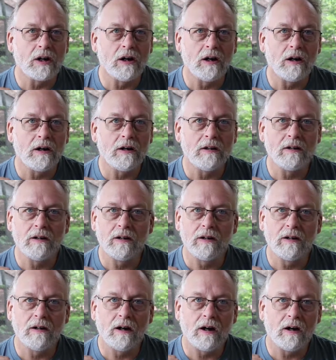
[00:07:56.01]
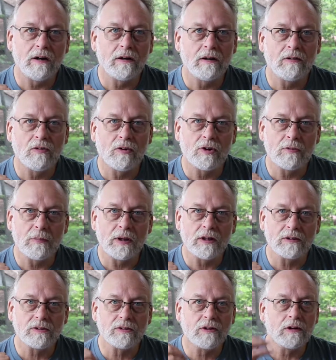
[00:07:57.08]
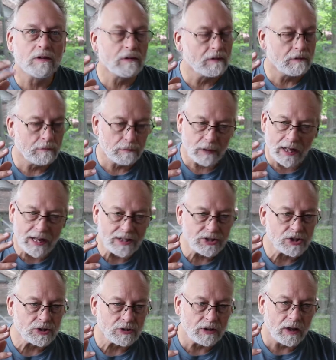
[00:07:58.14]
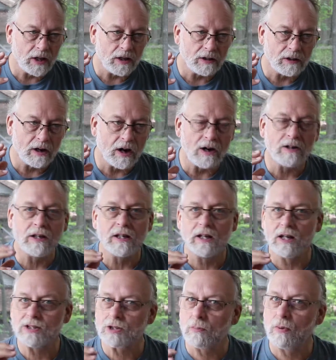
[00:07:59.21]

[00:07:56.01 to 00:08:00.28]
on ornamental plants and gardening as